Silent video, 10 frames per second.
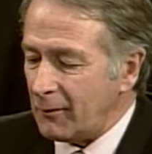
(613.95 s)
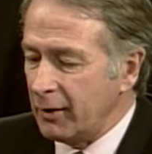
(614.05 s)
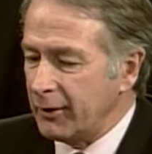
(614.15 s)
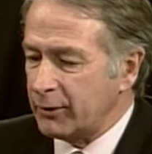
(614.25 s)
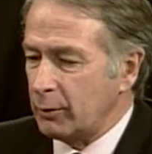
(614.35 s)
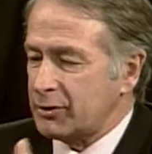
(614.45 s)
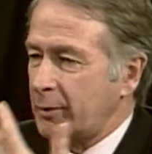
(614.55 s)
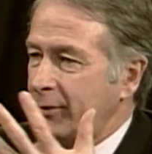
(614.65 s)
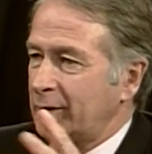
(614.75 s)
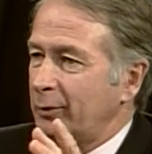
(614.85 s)
that there was
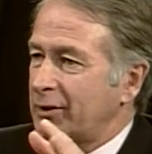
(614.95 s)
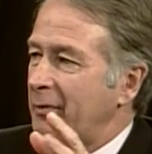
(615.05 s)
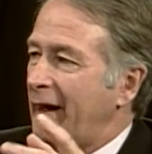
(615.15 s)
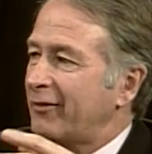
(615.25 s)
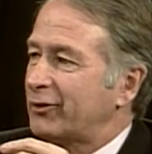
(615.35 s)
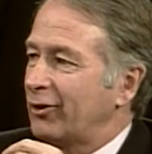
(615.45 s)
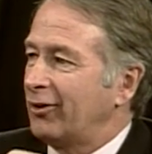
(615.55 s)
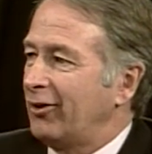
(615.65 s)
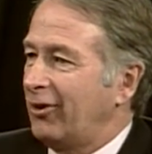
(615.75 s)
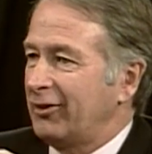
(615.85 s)
something that would come
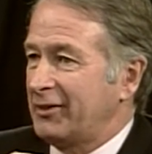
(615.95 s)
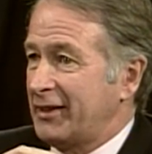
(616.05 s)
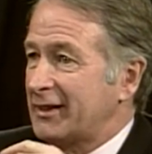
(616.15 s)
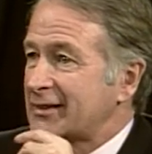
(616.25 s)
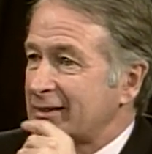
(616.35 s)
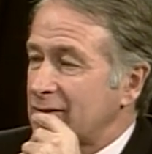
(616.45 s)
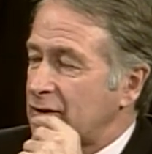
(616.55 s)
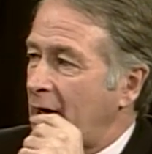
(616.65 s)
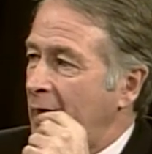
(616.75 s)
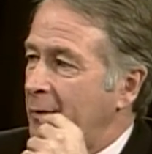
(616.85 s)
after all of this,
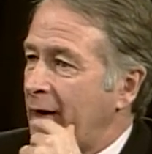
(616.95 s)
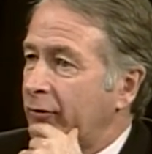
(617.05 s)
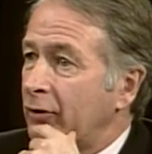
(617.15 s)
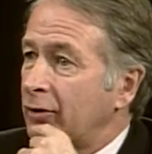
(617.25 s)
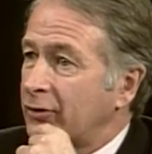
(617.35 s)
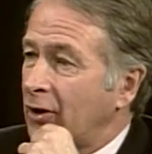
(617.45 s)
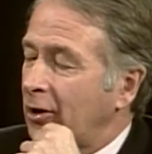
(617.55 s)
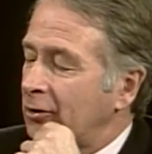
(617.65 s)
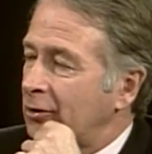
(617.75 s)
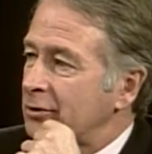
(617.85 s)
time, effort,
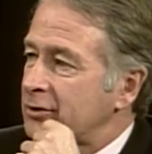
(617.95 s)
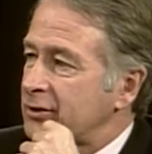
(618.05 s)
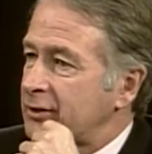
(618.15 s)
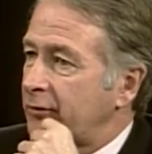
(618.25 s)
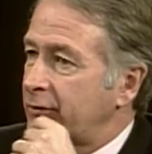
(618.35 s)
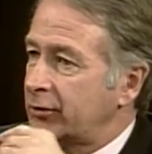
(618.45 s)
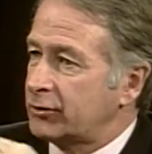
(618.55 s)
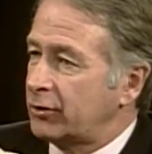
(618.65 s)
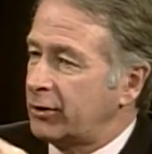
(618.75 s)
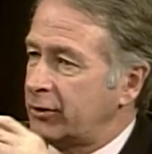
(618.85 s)
dollars, and stuff?
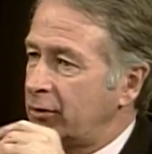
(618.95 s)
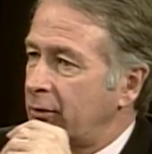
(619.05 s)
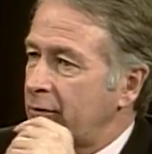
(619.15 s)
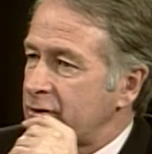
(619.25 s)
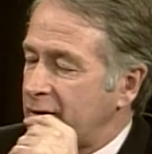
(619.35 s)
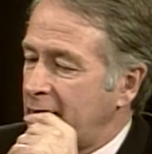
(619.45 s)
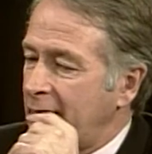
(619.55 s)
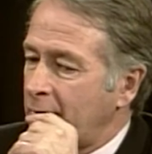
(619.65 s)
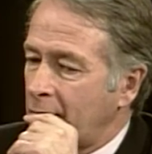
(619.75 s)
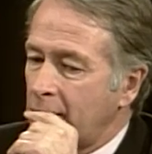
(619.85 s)
So did the university
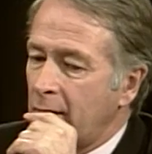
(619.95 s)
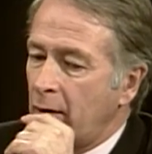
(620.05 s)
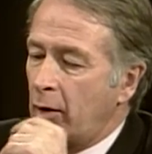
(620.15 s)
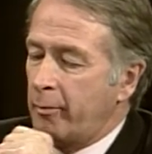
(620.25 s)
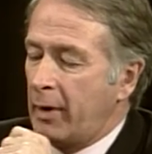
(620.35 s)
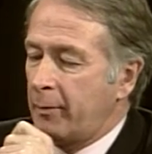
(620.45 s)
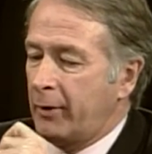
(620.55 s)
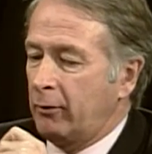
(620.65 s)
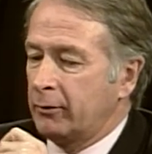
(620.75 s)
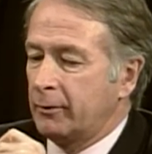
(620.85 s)
ever map
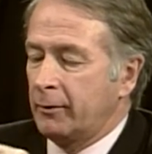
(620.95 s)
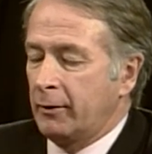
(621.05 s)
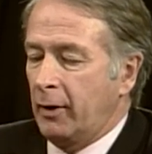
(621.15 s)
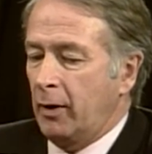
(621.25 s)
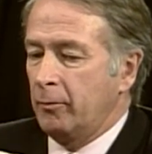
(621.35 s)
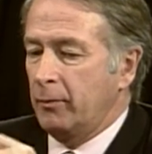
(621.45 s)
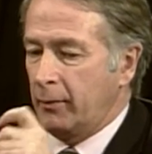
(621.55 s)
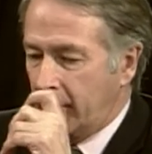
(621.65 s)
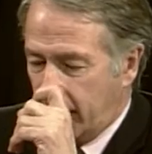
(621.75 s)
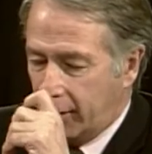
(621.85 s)
out, and
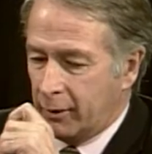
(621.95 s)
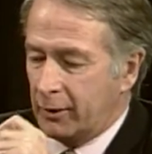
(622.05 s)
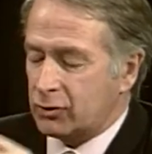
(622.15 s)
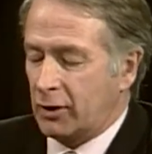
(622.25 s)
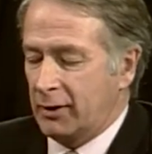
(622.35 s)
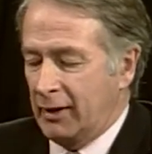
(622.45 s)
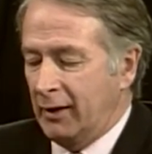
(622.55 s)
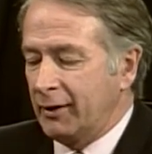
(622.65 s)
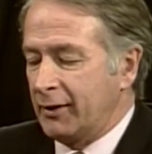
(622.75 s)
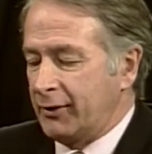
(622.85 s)
I'm not trying to
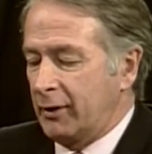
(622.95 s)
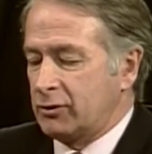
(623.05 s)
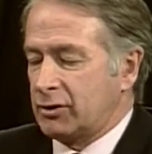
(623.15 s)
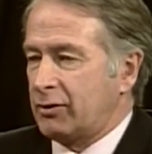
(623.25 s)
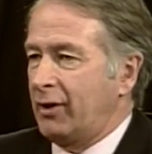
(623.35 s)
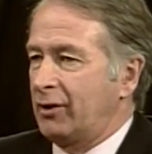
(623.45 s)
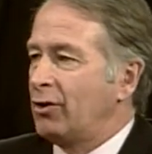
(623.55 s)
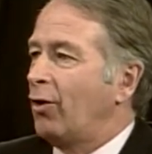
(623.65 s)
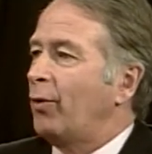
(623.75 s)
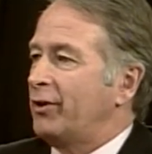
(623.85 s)
nail anything, I'm just trying to
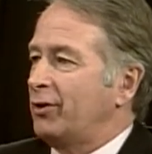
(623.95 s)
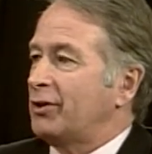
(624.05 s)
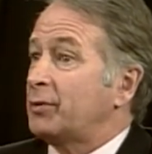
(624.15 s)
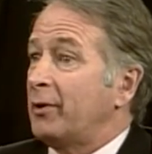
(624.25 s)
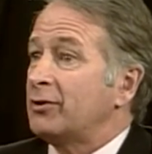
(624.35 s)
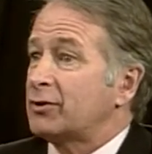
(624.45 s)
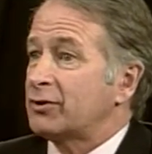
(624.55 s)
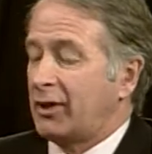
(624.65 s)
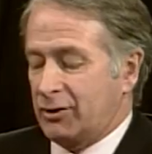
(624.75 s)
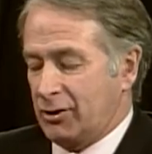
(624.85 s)
know what your experience
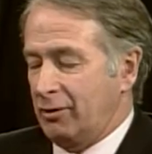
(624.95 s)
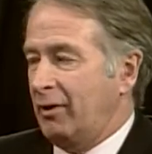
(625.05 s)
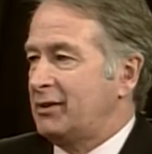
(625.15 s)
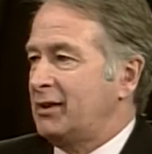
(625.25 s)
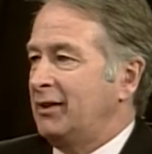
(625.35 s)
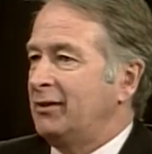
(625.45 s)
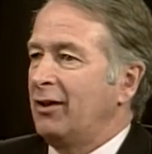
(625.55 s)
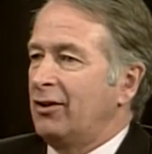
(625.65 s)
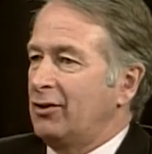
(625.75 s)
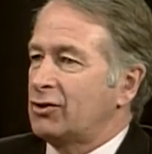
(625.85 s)
was like. So you're 18,
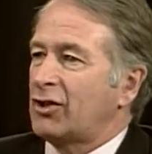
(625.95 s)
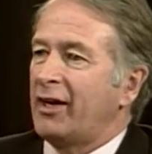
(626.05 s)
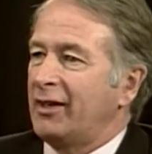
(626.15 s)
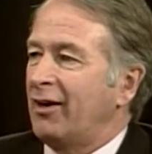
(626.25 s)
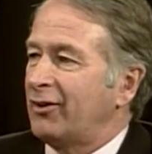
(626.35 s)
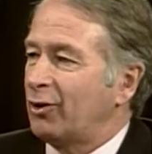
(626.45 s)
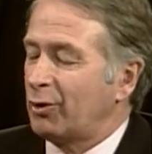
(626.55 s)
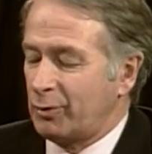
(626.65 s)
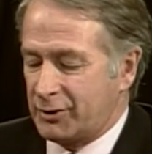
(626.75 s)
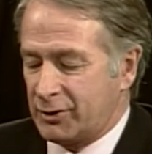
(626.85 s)
you're signing on to go
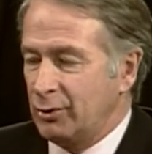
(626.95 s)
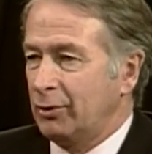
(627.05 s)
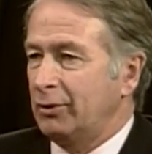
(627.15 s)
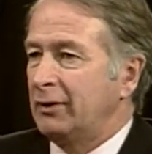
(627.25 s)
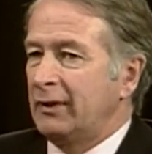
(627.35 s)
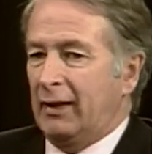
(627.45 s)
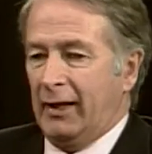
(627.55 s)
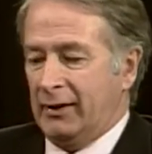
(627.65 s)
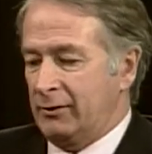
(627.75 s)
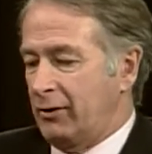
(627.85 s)
to a school,
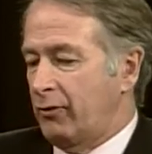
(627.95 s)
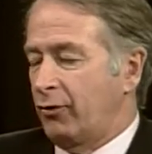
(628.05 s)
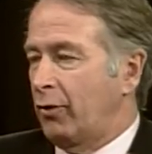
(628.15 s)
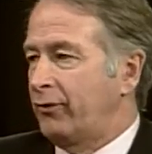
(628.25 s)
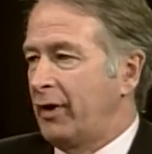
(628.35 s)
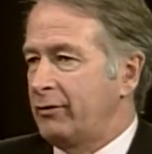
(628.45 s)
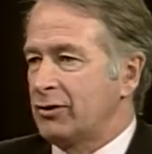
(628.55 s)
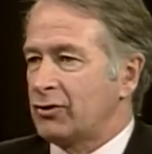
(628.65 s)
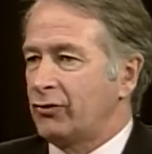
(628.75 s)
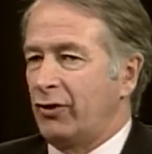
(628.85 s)
and you've got 4 or 5
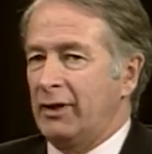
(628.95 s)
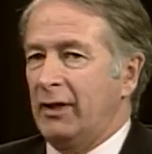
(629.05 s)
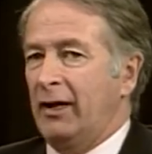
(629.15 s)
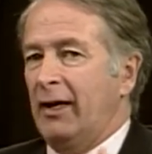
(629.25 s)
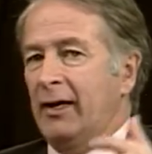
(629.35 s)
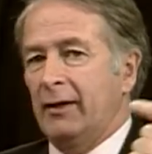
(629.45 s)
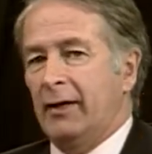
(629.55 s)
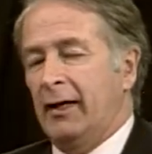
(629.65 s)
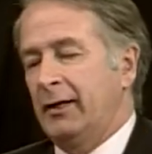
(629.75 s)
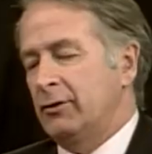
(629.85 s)
years in front of
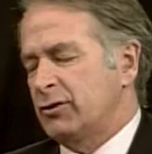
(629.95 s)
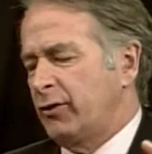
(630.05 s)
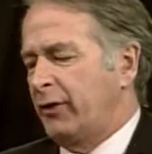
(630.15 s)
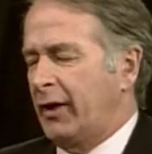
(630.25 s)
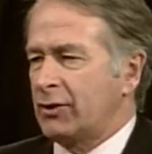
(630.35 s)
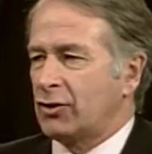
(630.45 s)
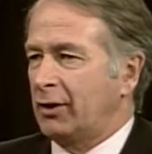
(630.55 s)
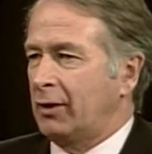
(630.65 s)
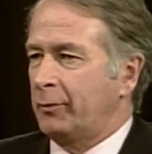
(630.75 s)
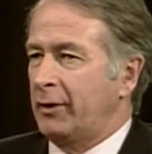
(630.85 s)
you, and there's a financial
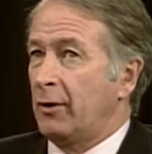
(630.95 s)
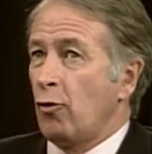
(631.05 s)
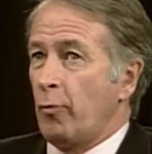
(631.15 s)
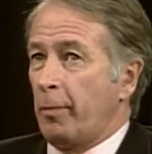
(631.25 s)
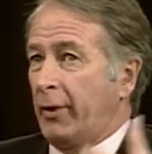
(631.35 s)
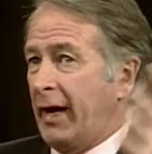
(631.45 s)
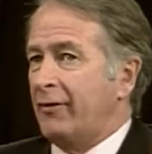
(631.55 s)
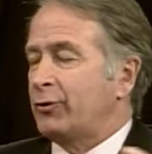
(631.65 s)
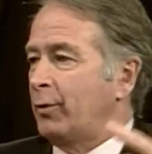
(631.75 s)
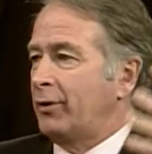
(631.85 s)
element. But
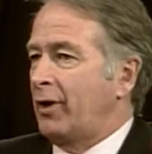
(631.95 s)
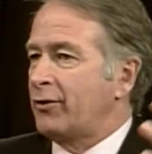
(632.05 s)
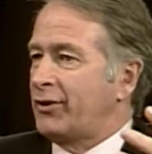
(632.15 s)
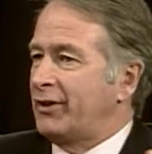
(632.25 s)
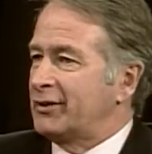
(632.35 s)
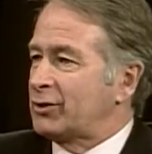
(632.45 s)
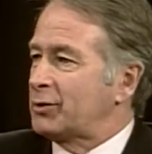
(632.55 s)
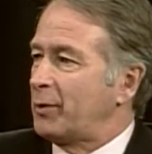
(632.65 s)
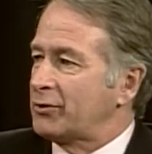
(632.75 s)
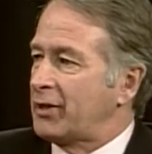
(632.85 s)
afterward, other things are
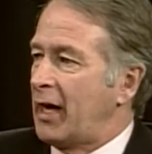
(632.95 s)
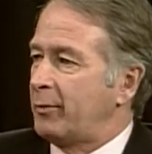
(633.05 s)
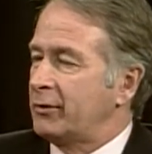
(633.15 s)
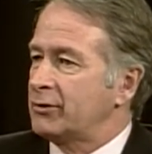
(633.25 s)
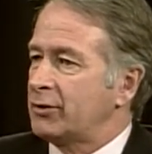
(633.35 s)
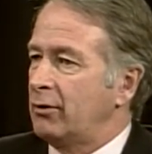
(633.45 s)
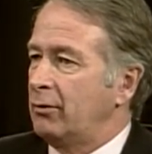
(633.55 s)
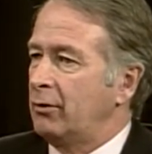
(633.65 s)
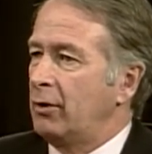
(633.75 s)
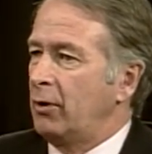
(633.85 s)
supposed to happen. So
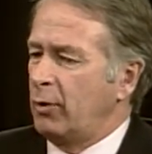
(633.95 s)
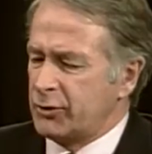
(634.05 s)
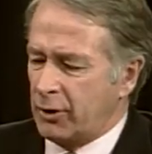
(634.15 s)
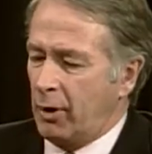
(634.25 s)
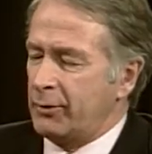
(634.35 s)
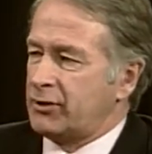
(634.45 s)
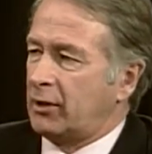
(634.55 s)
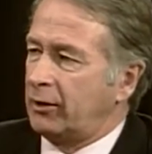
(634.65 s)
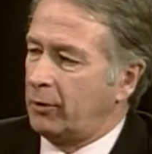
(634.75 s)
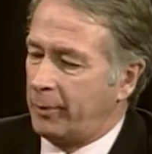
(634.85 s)
was it always a
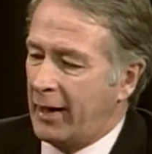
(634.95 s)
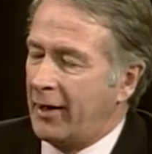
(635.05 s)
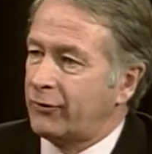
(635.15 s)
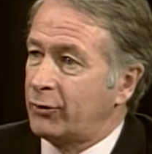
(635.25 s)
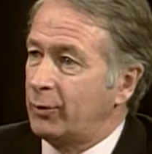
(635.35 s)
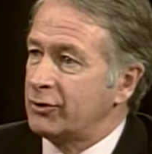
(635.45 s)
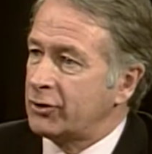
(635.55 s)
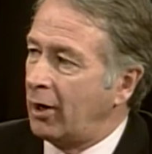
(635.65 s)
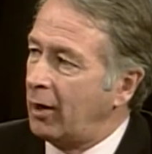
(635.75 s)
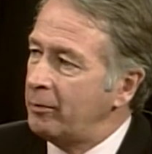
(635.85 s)
clear path to a
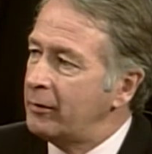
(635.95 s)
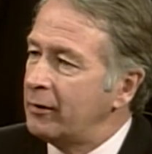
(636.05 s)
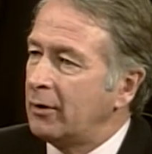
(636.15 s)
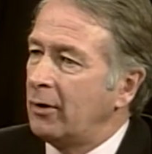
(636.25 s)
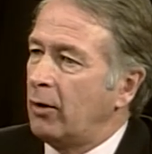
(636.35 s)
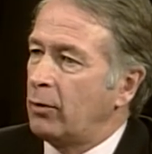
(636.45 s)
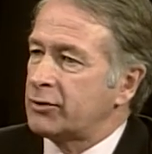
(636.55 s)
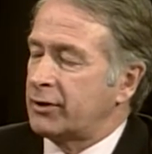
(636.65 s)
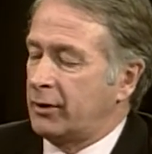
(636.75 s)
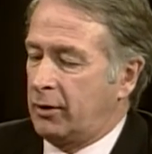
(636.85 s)
job?
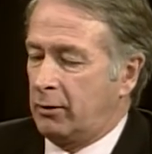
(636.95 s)
Was it a